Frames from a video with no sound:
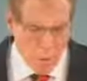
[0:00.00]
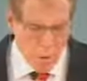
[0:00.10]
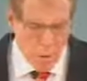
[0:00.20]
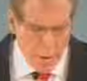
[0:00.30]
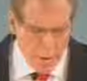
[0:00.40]

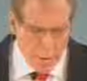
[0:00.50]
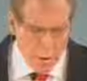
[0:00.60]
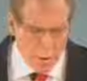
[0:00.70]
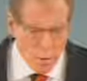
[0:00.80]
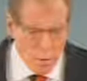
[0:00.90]
as
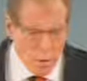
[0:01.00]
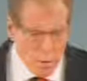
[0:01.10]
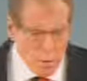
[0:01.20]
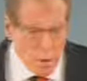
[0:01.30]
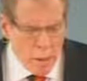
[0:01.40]
the
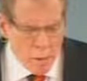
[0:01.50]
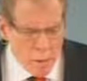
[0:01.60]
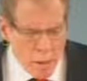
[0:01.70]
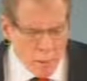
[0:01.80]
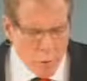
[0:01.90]
uh,
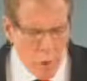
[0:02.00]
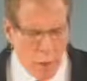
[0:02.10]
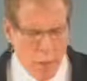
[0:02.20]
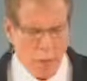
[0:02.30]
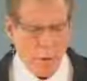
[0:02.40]
sovereign
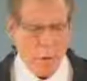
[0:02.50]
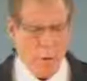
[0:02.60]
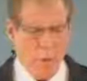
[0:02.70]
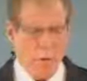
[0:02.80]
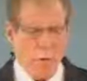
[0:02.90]
God of the
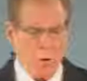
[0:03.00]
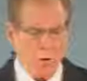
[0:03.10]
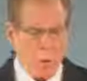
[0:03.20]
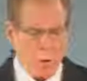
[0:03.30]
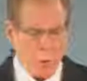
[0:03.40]

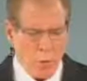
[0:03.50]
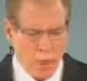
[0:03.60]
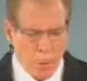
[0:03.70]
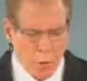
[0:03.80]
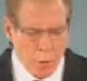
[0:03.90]
universe, our
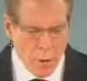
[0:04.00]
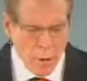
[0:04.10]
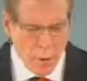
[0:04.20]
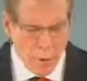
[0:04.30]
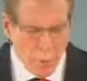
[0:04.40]
Creator,
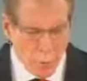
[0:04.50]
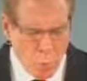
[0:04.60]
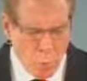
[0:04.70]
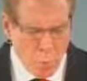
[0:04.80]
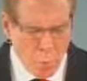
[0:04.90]
and the
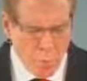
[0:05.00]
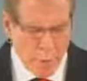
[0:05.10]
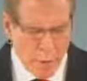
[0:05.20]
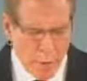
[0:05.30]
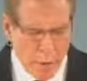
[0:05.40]
one who
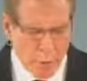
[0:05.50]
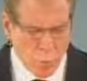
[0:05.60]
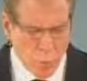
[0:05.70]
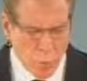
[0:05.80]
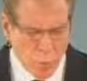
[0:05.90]
provided us
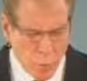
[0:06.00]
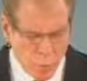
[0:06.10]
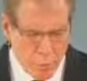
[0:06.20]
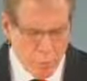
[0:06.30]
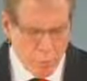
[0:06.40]
with a
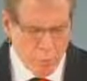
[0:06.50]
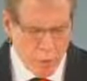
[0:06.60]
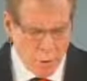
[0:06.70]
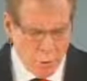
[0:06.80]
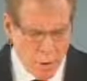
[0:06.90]
perfect
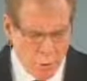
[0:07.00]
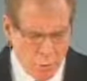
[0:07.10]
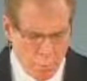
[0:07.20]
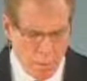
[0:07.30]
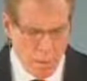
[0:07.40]

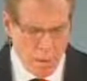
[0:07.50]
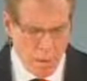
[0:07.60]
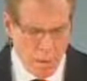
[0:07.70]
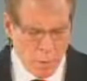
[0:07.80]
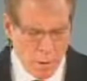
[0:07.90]
salvation.
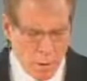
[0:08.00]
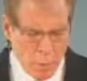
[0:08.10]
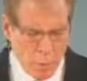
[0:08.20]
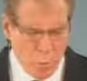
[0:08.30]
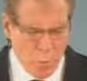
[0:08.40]
Father,
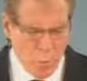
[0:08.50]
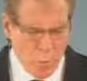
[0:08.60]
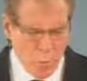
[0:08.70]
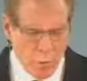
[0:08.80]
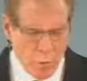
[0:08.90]
we pray that if
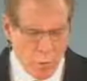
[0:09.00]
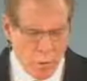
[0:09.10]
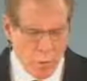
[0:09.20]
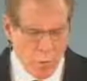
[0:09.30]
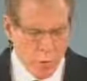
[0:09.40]
there's anyone
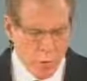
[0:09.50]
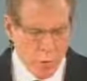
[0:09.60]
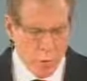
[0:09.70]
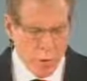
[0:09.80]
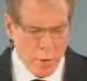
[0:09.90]
here this
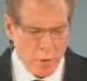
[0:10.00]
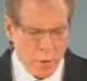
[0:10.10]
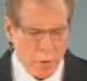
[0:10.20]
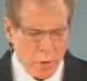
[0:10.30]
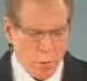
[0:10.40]
morning who's
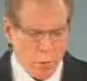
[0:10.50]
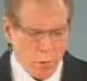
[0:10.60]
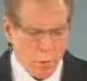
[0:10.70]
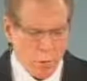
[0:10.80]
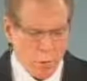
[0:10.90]
unsure of
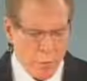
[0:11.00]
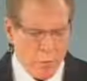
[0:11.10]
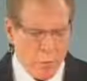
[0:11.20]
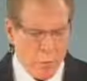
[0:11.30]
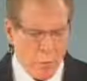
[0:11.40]
their
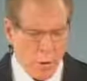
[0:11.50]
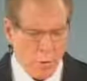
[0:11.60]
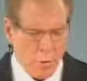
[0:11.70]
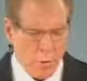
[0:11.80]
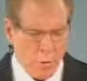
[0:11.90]
salvation or
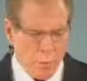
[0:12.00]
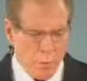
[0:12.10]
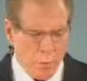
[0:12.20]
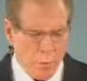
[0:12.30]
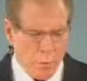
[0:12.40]
uncertain of
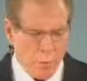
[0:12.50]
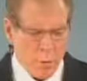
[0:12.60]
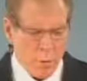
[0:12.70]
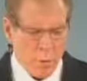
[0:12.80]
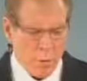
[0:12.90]
their eternal
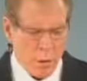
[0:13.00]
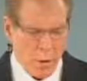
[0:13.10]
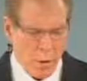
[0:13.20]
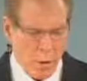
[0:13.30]
destiny,